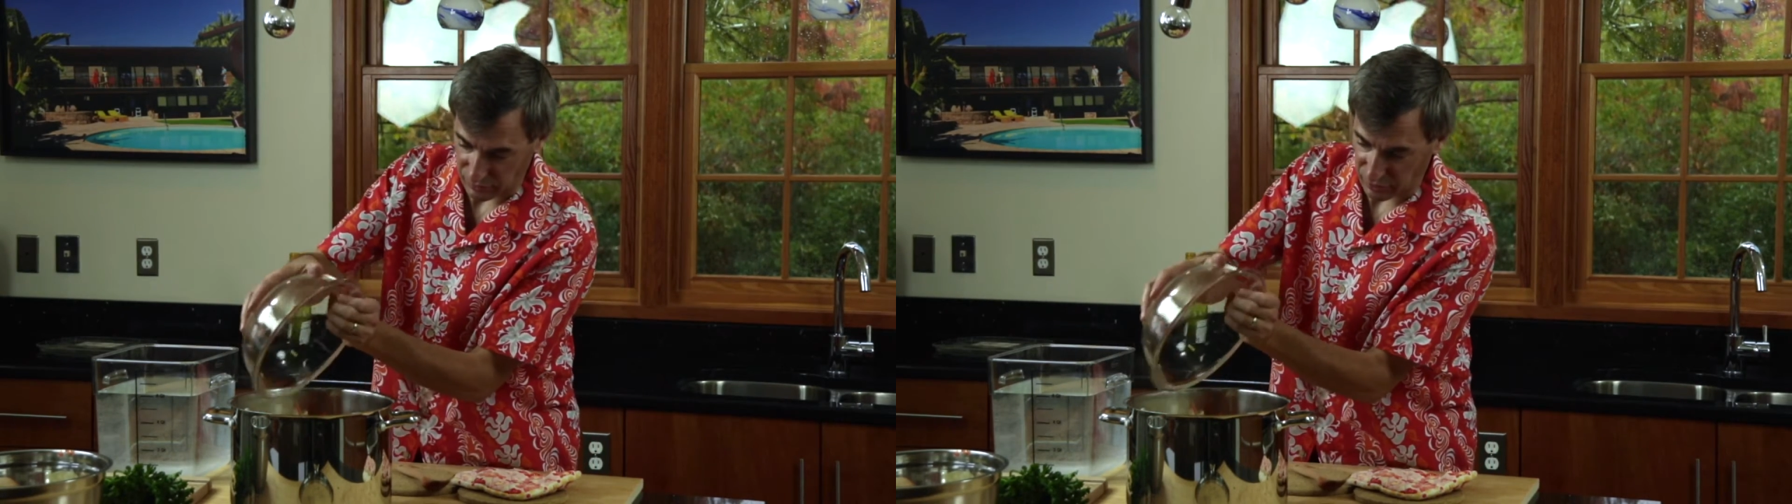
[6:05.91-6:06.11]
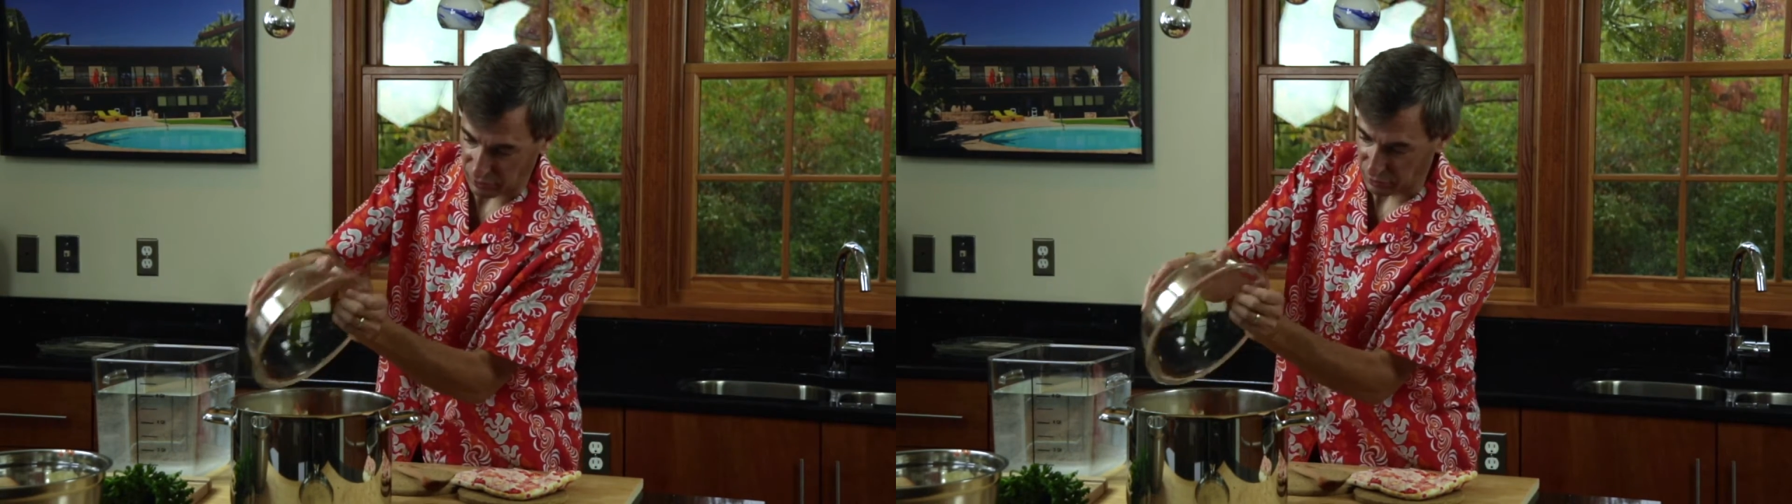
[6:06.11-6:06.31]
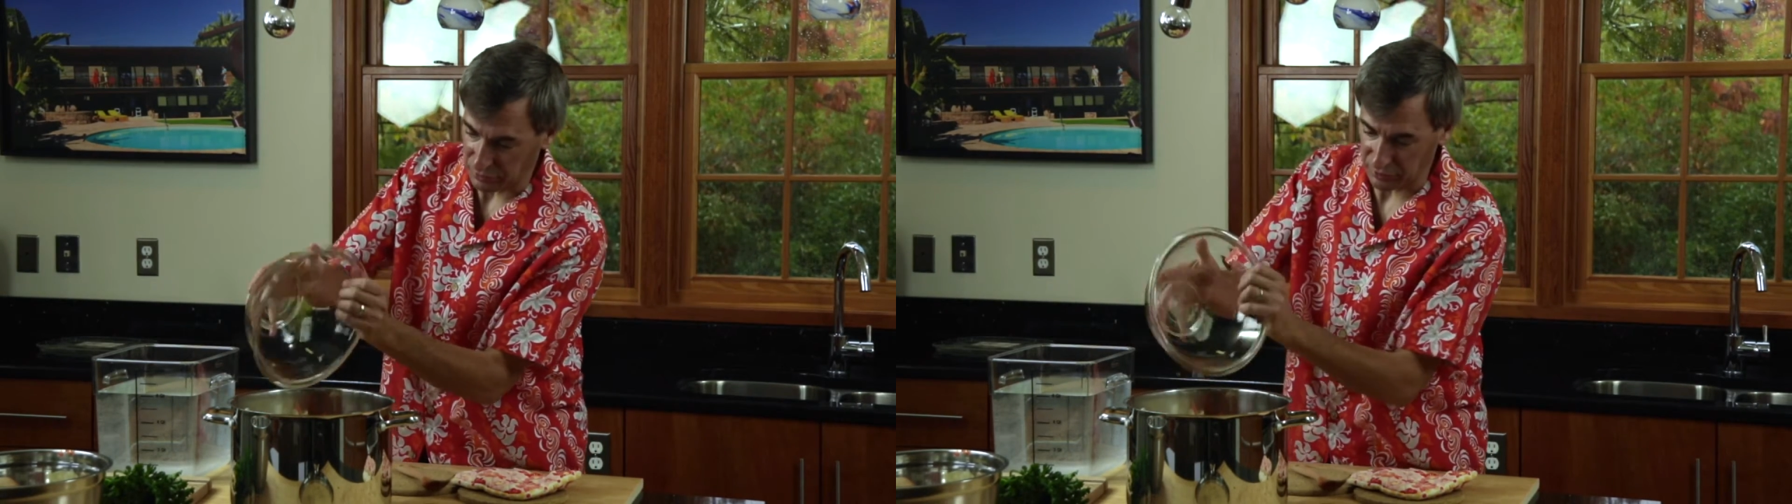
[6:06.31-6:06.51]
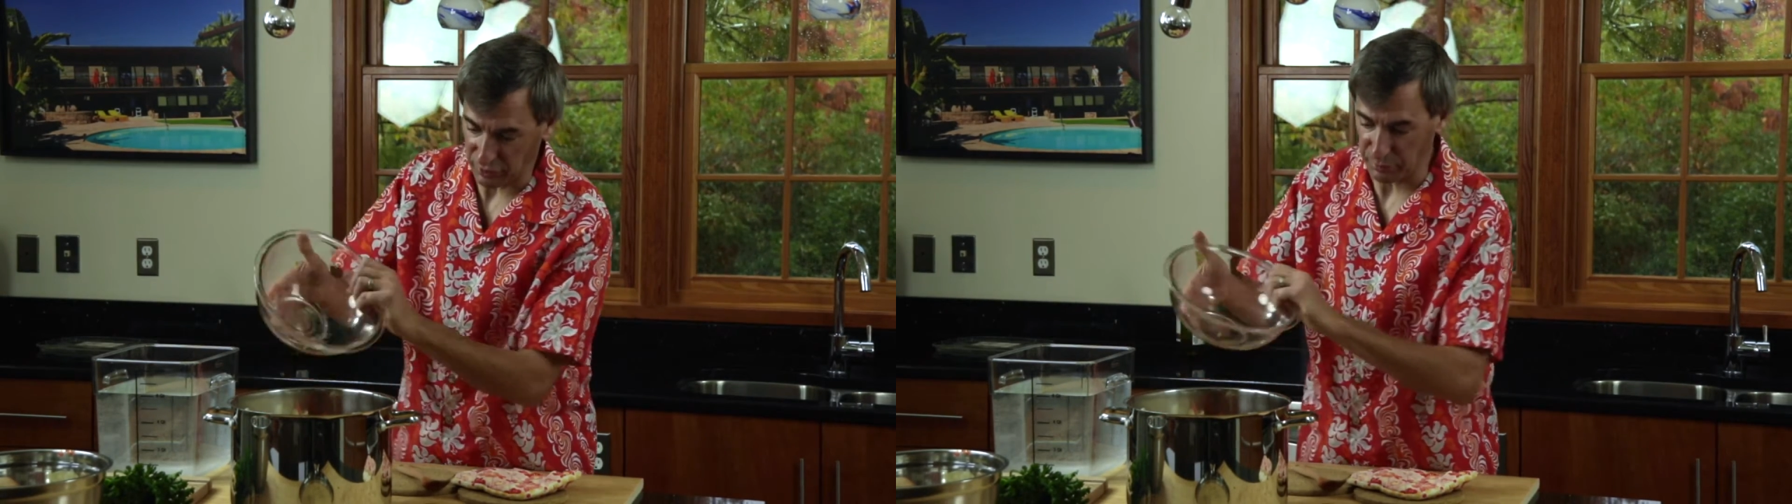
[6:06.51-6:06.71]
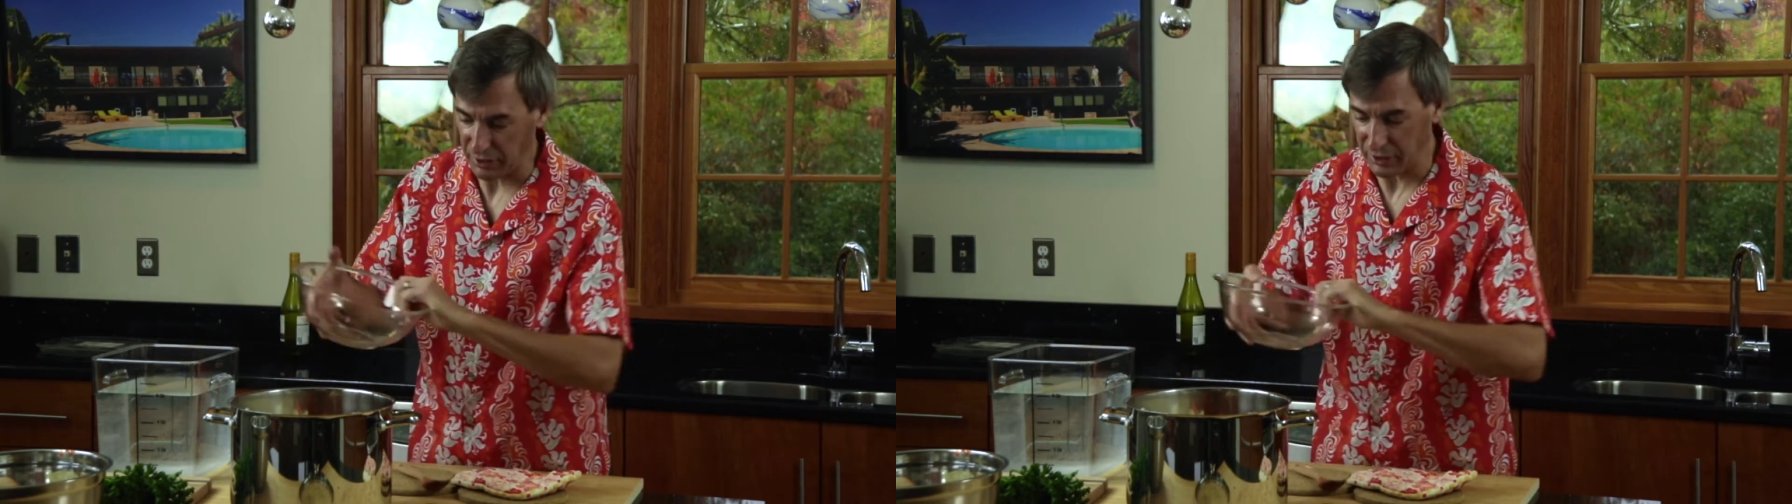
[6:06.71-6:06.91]
all going into
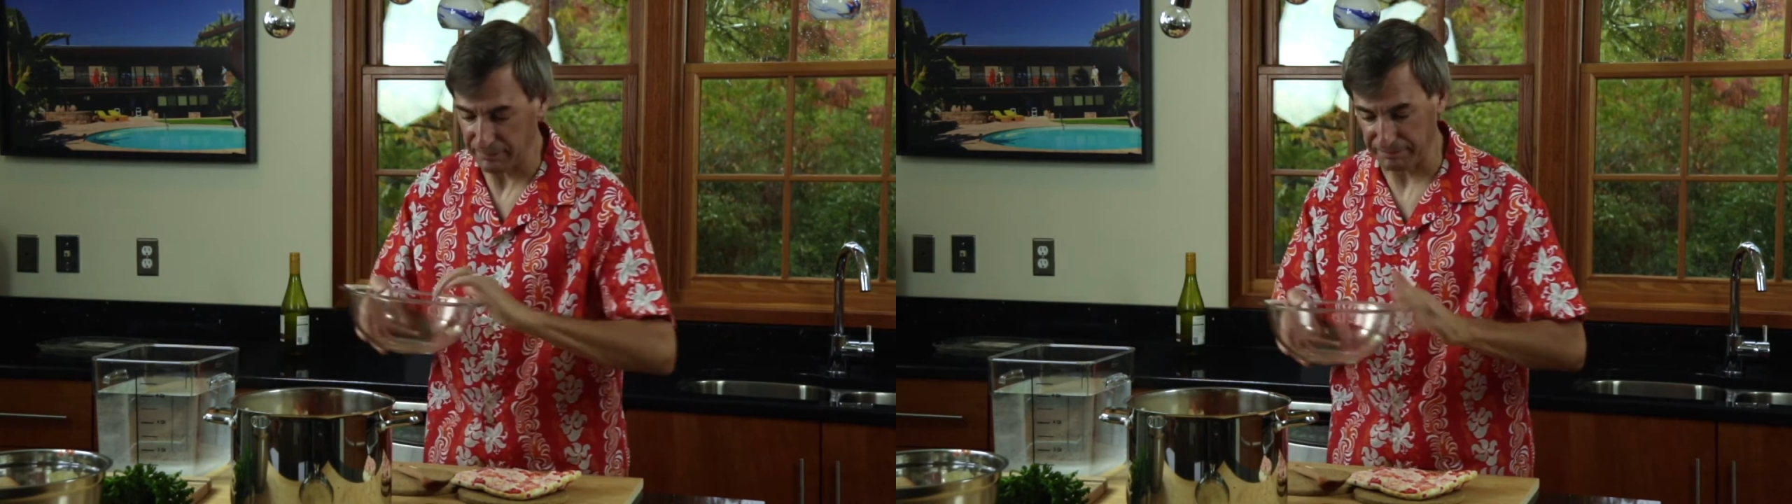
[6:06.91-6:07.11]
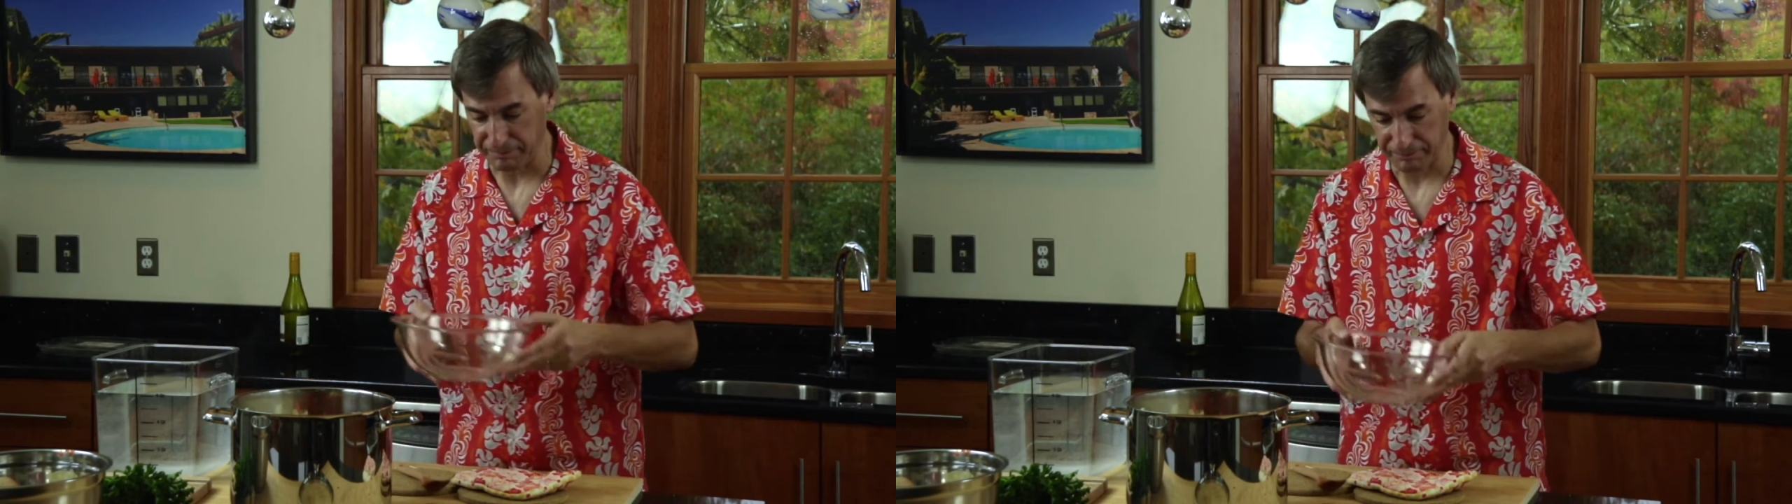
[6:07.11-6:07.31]
the pot.